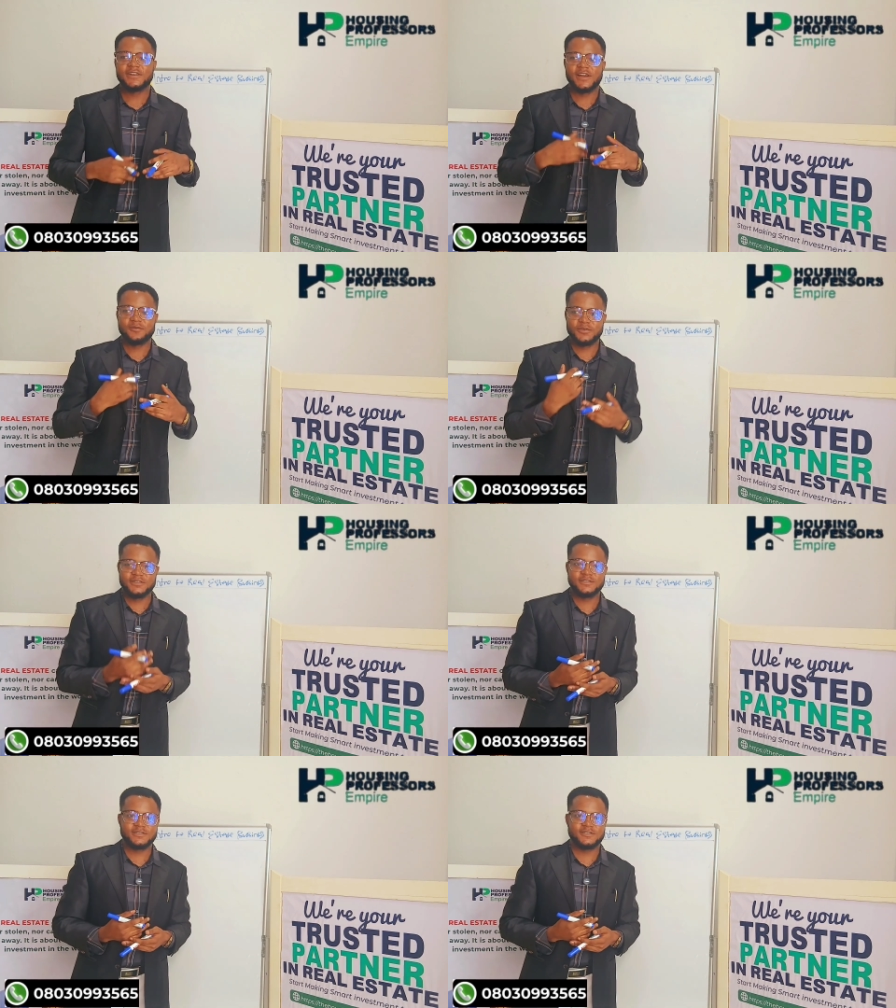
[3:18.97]
I
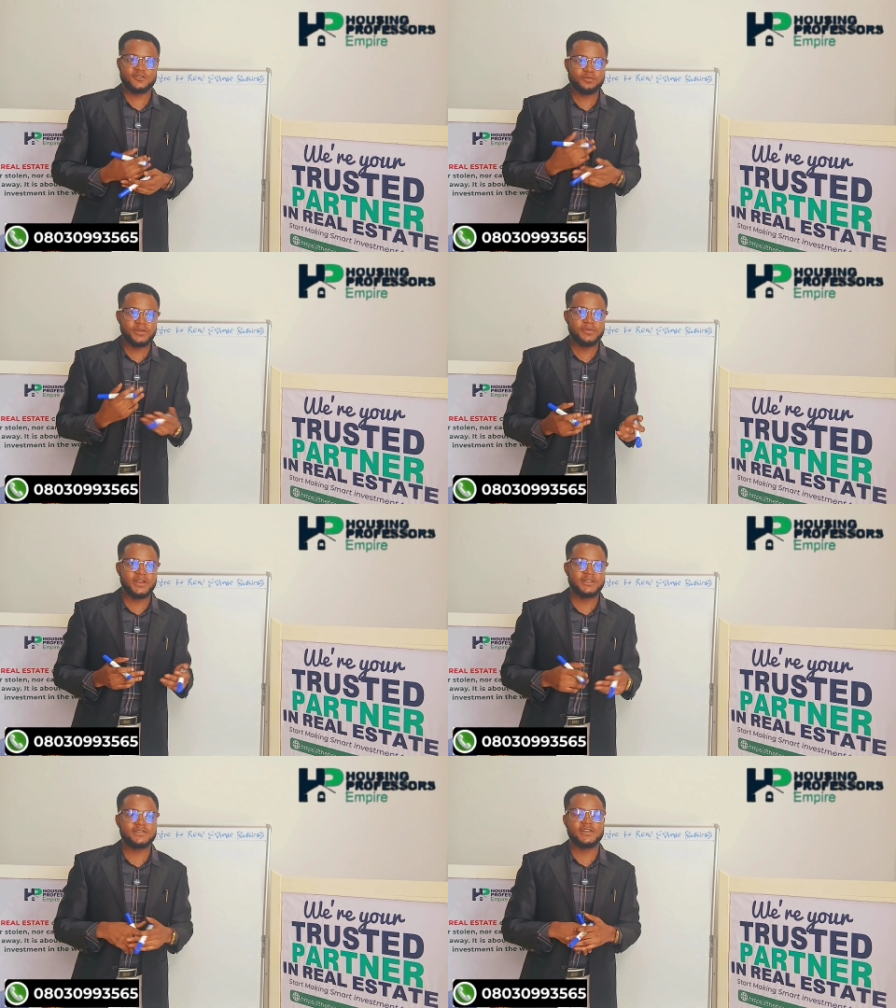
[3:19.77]
mean,
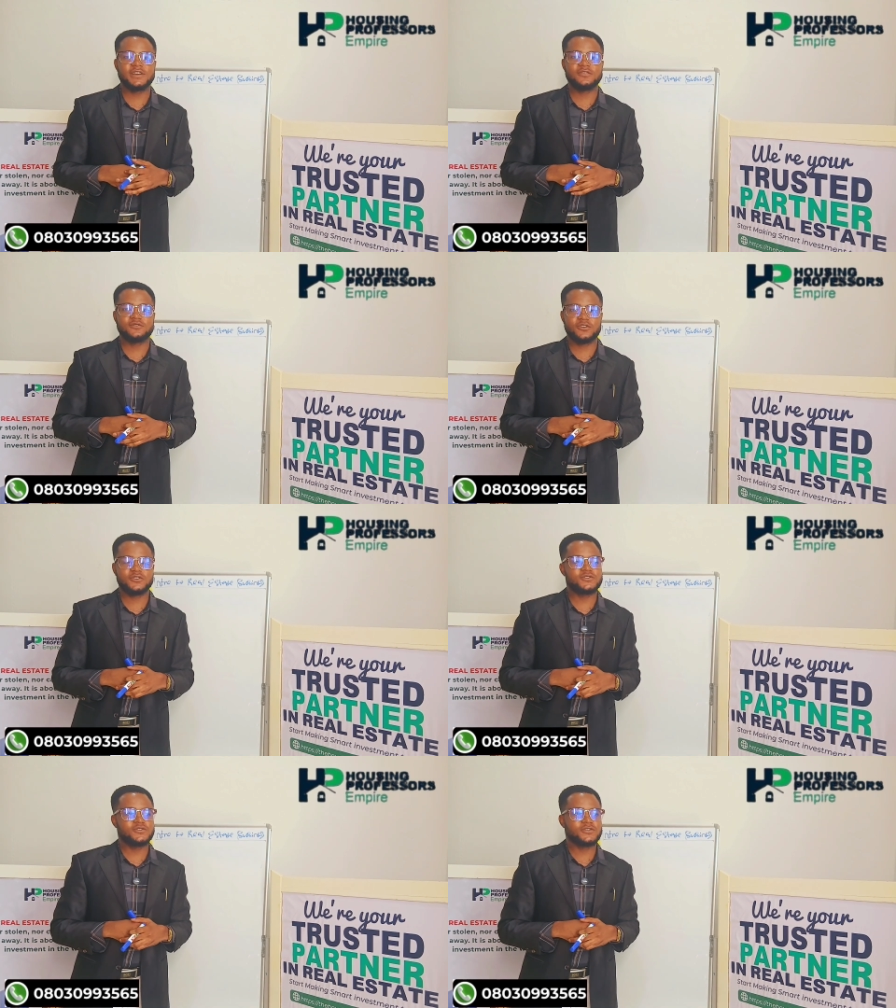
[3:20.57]
supplement
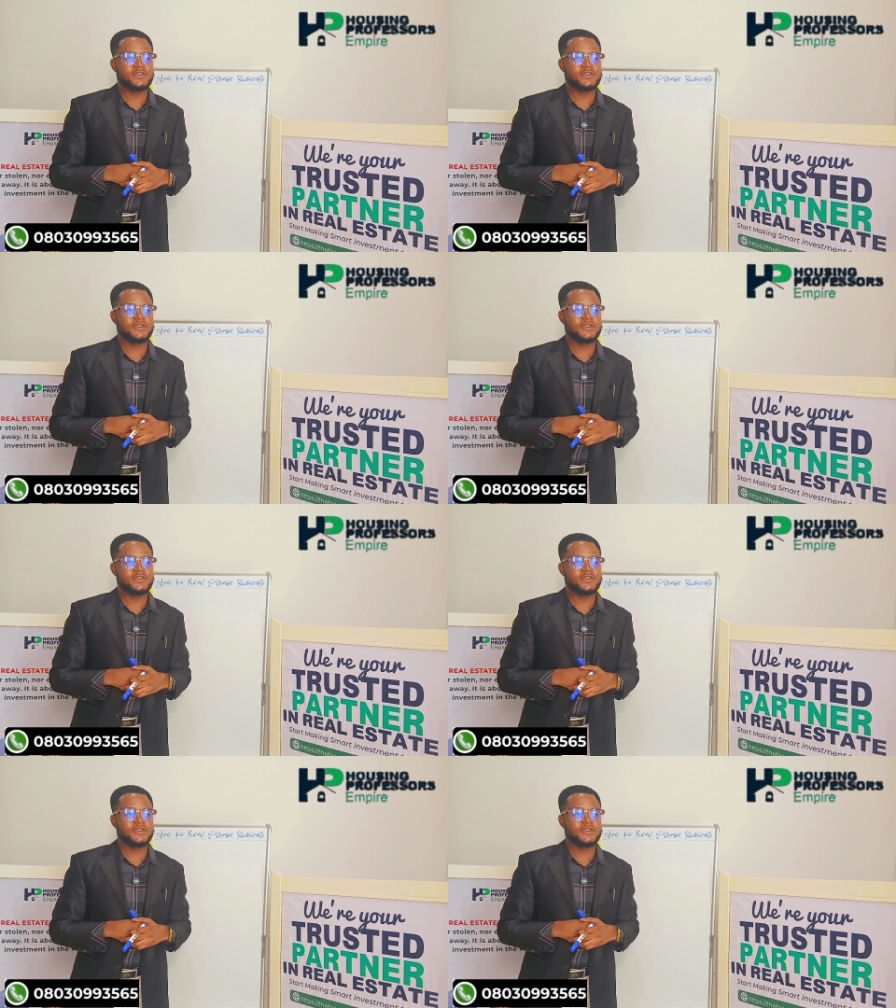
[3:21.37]
drugs.